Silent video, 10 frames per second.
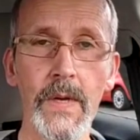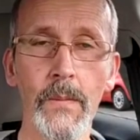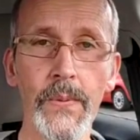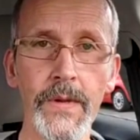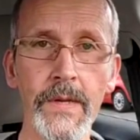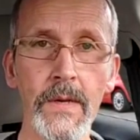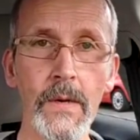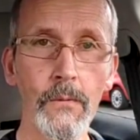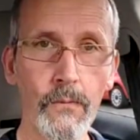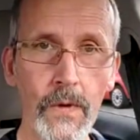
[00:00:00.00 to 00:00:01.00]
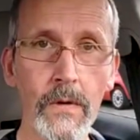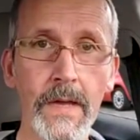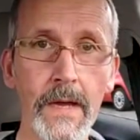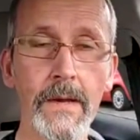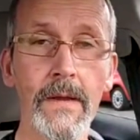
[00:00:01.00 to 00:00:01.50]
companies will
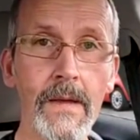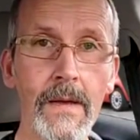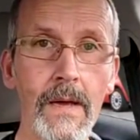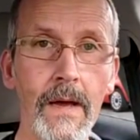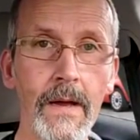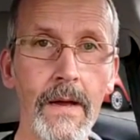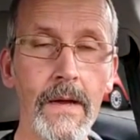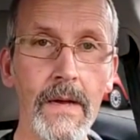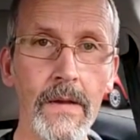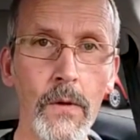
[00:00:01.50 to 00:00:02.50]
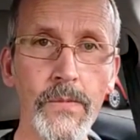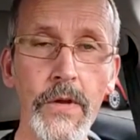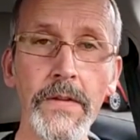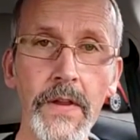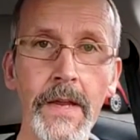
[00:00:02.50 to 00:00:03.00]
get uh, an
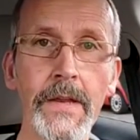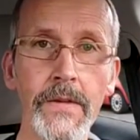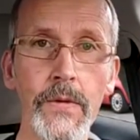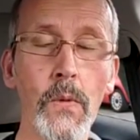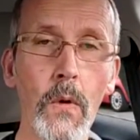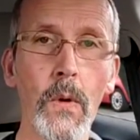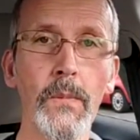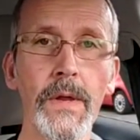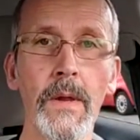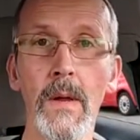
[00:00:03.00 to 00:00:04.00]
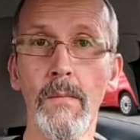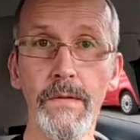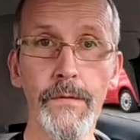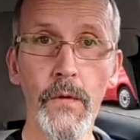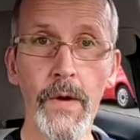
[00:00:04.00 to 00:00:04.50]
object into orbit
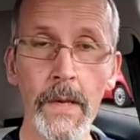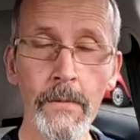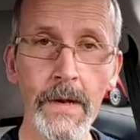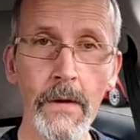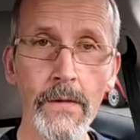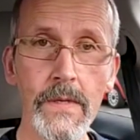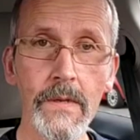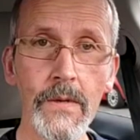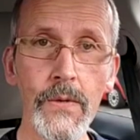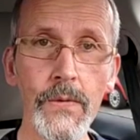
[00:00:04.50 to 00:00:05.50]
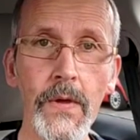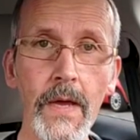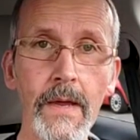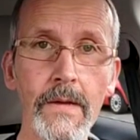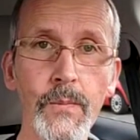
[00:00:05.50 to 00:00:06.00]
before anyone else in the
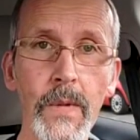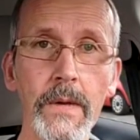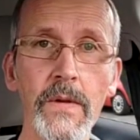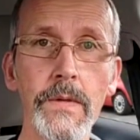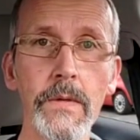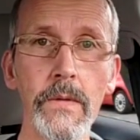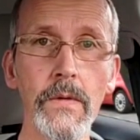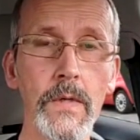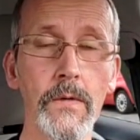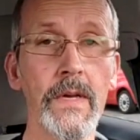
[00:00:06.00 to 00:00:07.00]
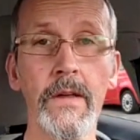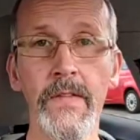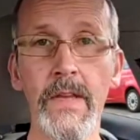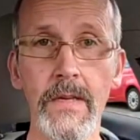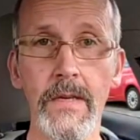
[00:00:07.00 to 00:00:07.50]
UK has managed to do so. And I
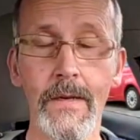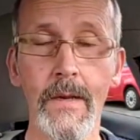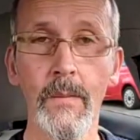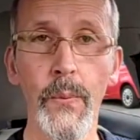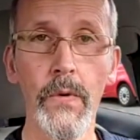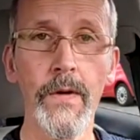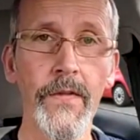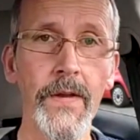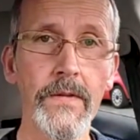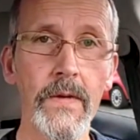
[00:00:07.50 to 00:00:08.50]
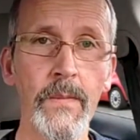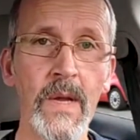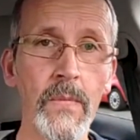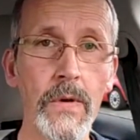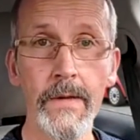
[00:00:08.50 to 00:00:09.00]
think this is an important thing to
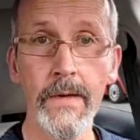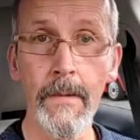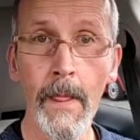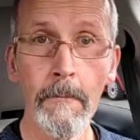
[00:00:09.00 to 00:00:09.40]
remember that